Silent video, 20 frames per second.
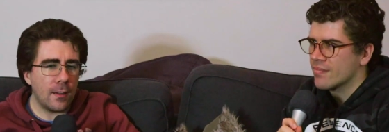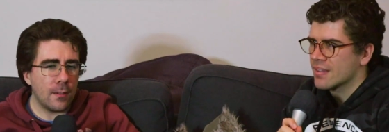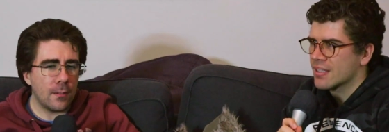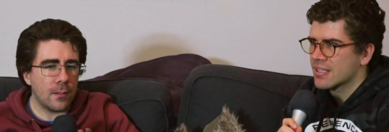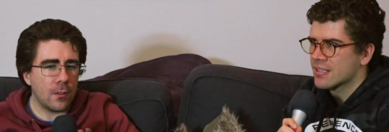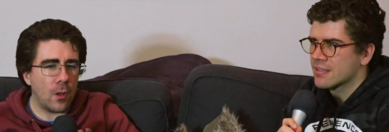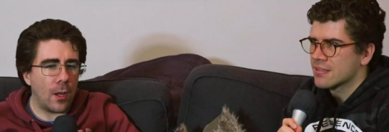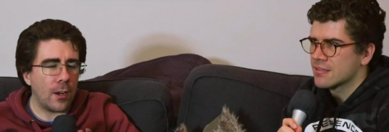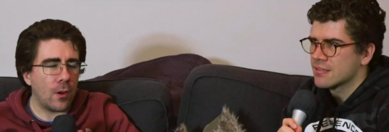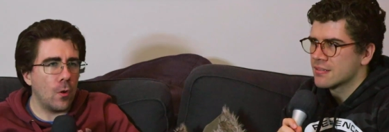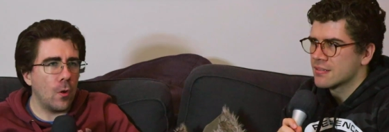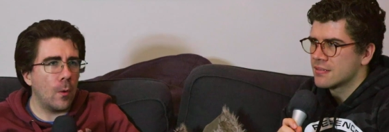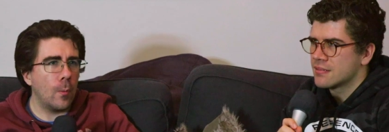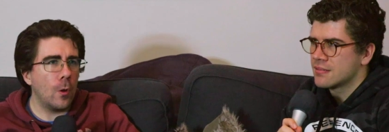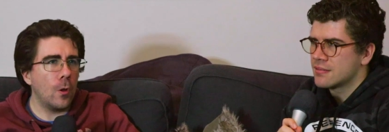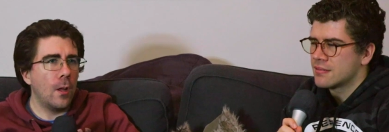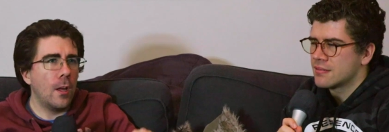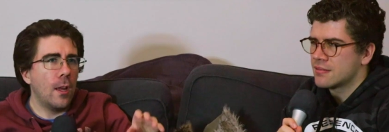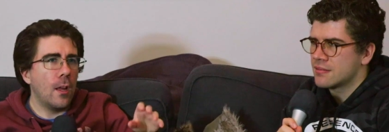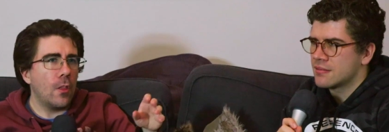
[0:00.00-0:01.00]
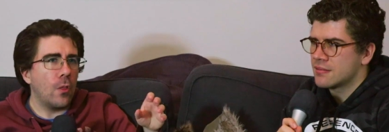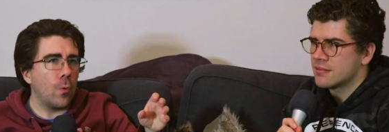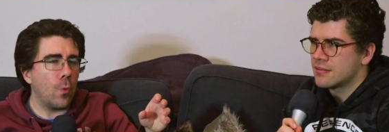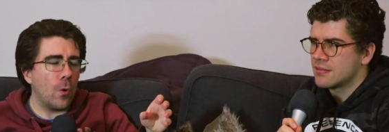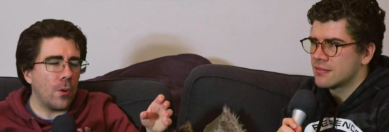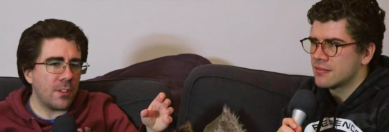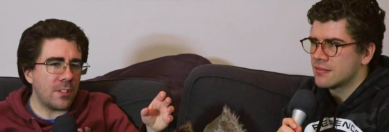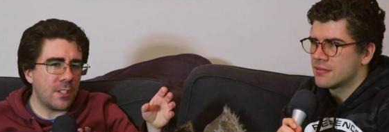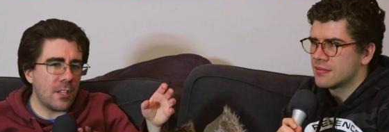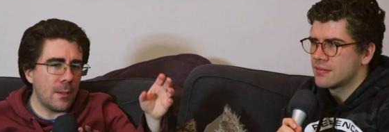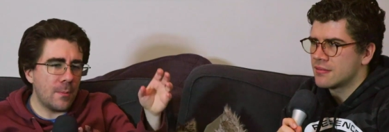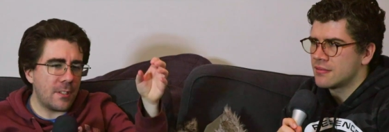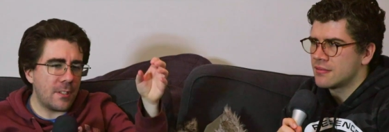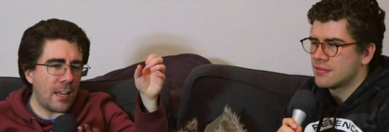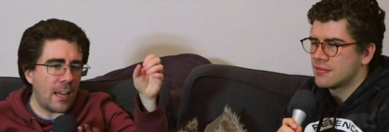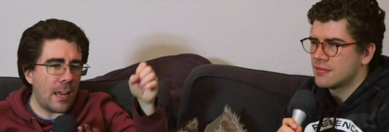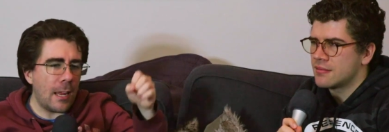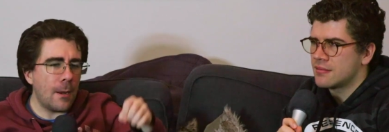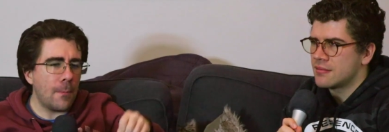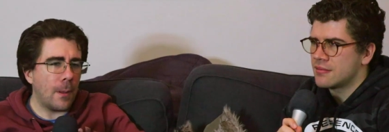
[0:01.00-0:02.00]
Speaker 1: like normal, the water seems to
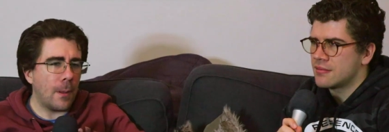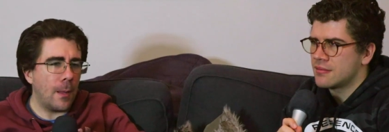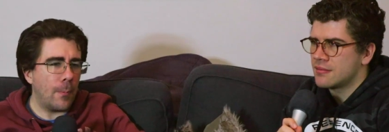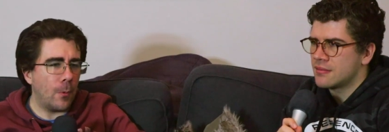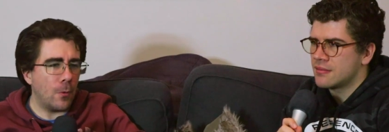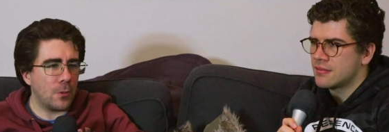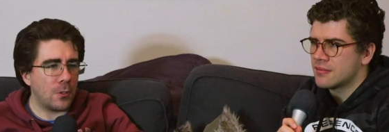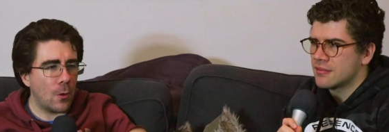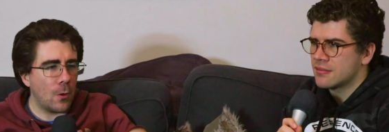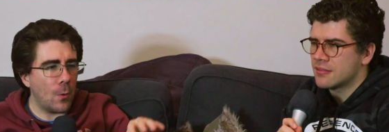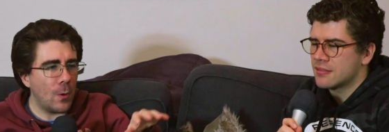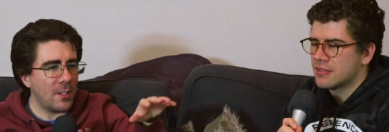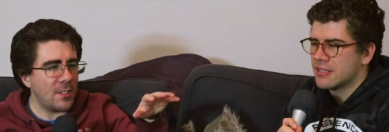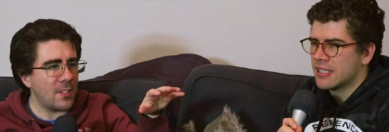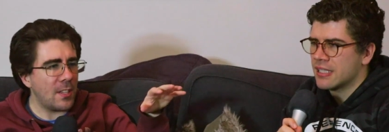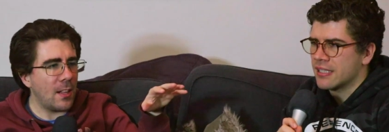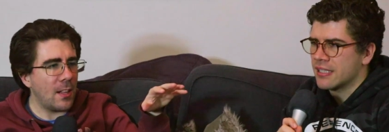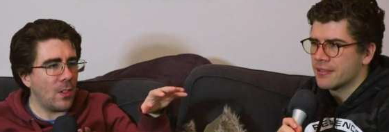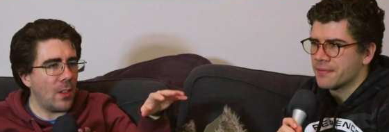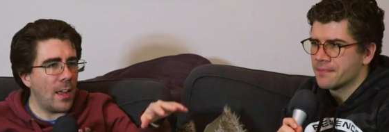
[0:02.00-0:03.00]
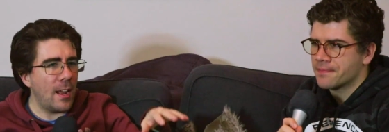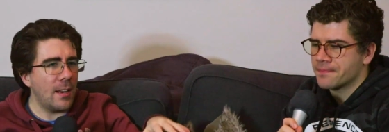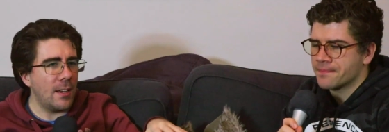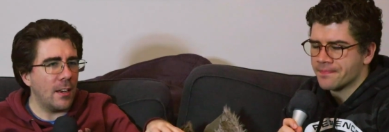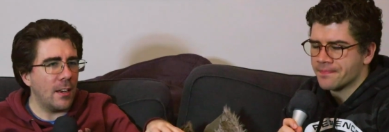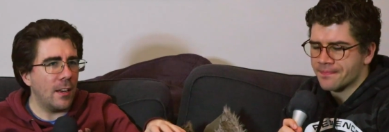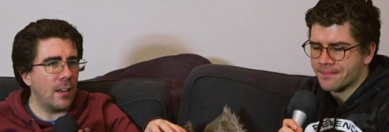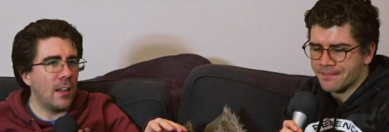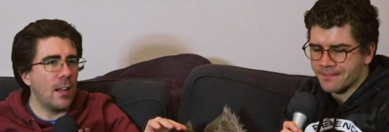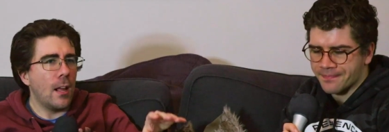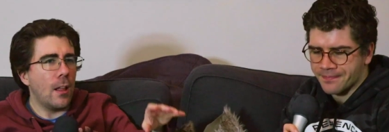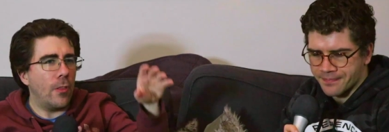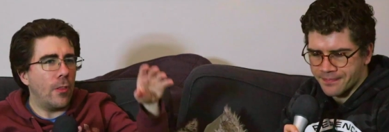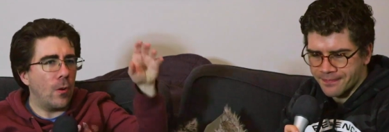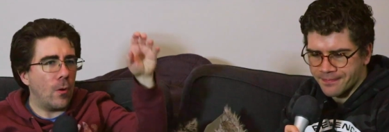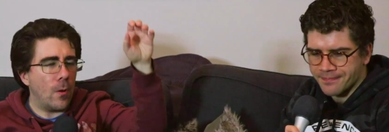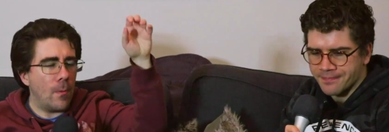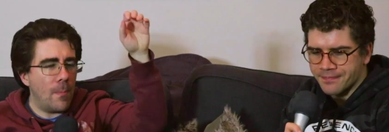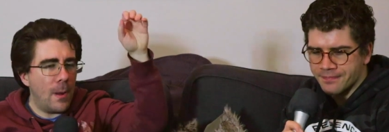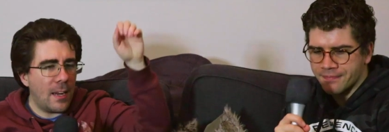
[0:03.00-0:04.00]
eat people. So once yeah. they land in it, they're
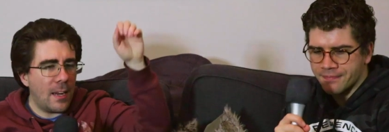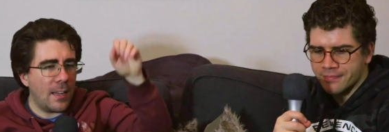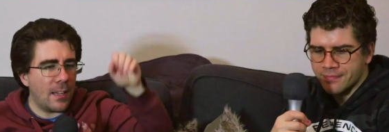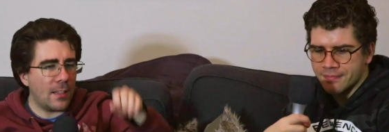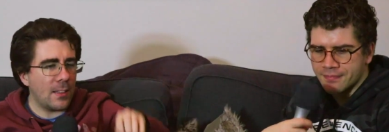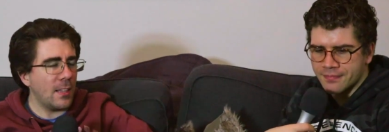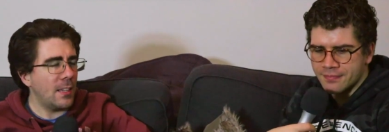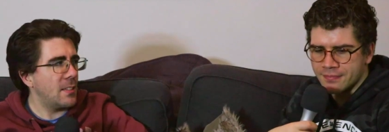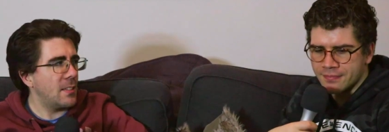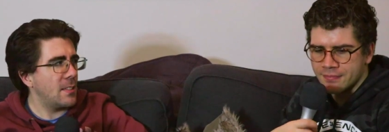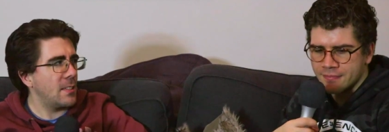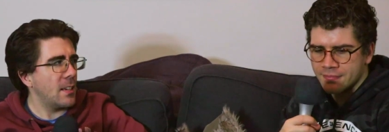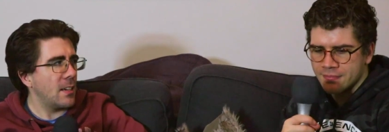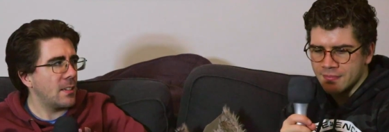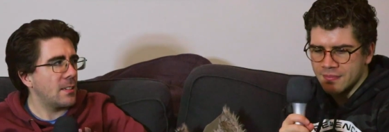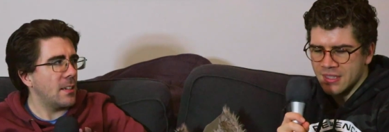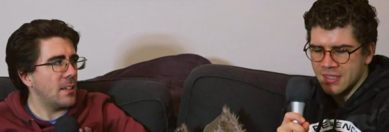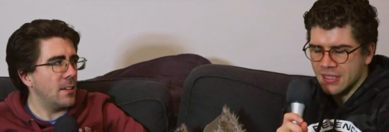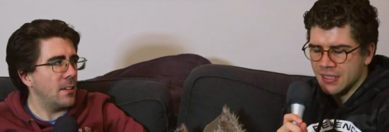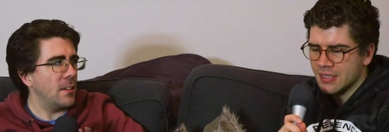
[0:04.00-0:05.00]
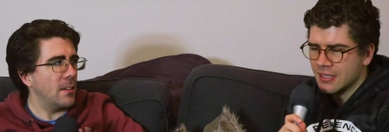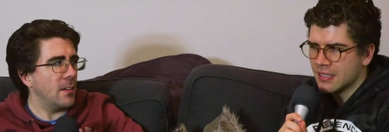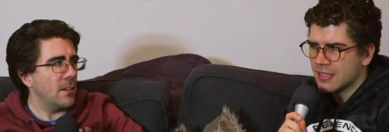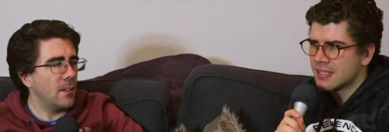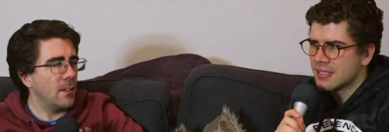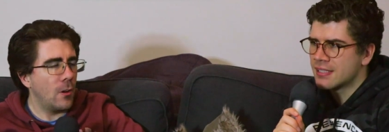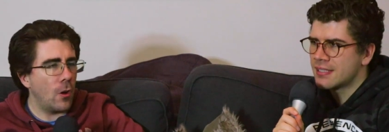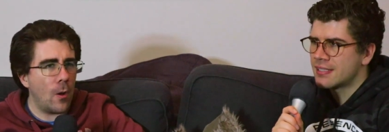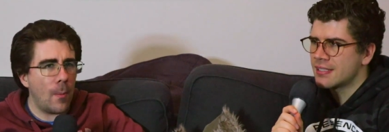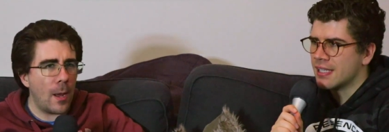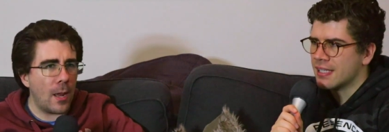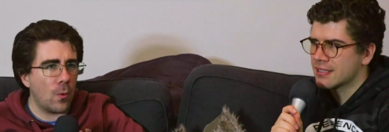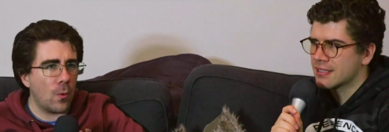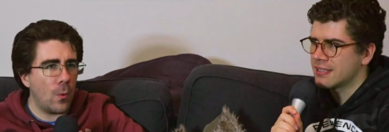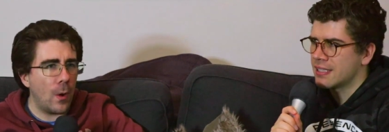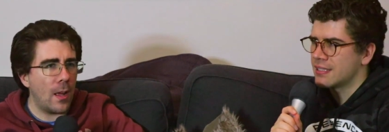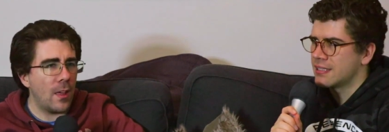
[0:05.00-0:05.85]
immediately sucked under, no sucked matter where under.